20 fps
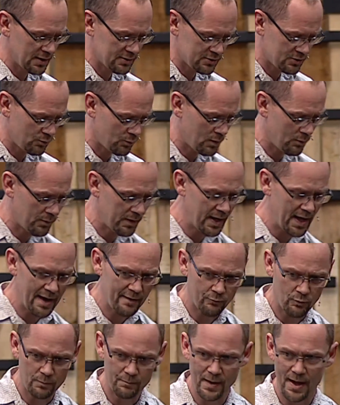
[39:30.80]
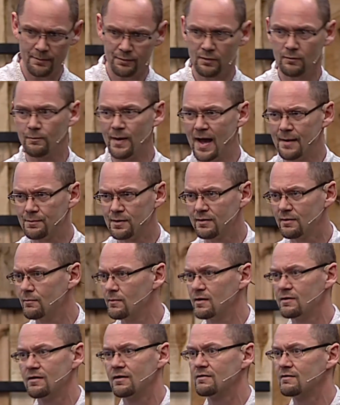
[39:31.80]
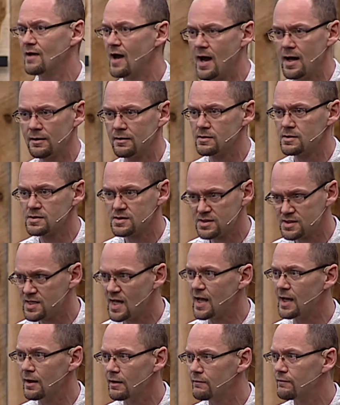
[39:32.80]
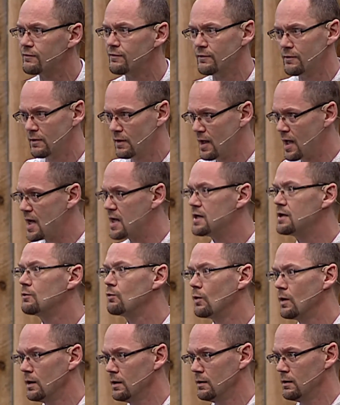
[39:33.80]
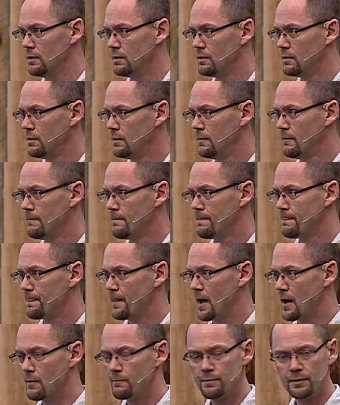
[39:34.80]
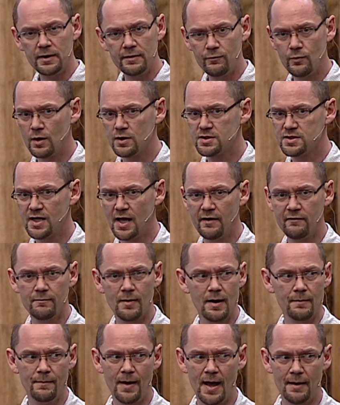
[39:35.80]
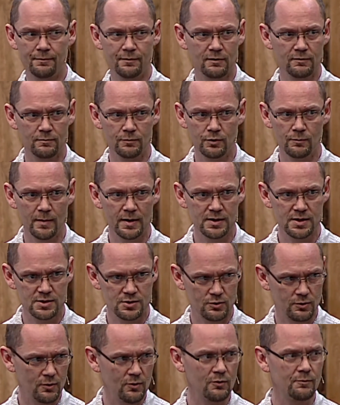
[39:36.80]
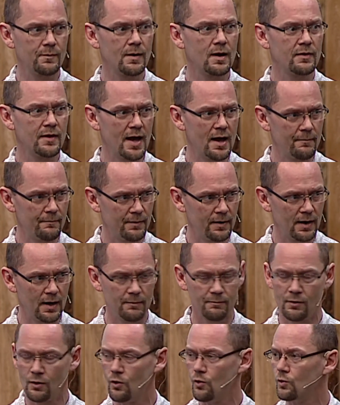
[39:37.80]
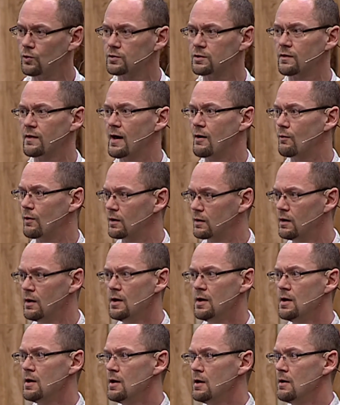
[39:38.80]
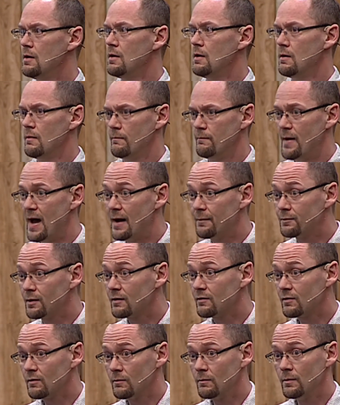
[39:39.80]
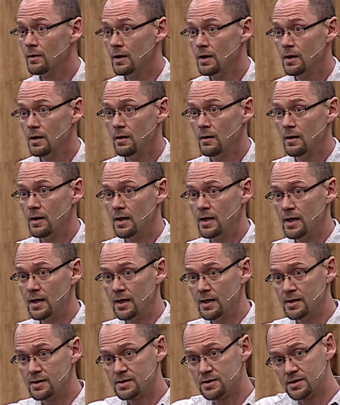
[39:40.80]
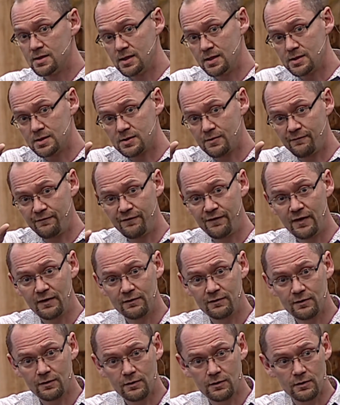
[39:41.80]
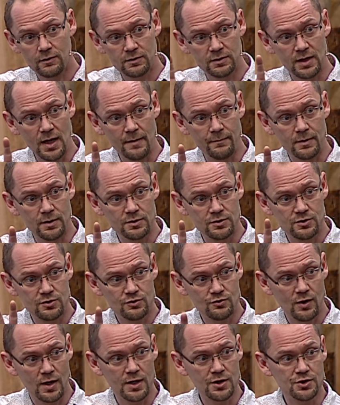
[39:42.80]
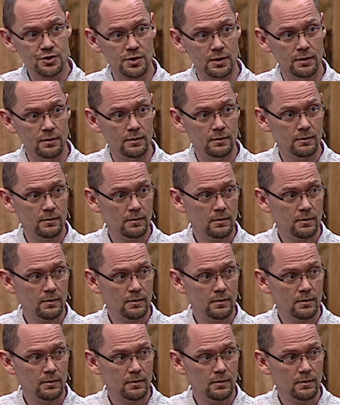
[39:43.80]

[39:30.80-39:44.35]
as to what we have, what baptism. Baptism does not save anyone. I don't believe we are saved by baptism. You may disagree with me on that, but I'm going to hold to that one. Baptism is this physical demonstration